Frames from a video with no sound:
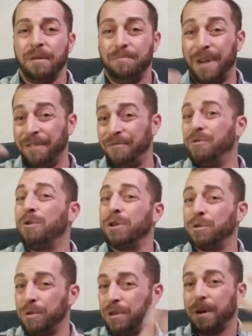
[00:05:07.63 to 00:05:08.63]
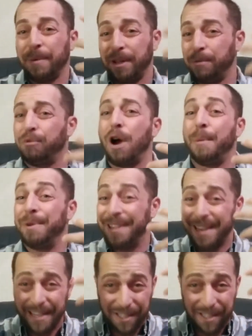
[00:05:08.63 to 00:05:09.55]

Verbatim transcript: by force when you talk about the property that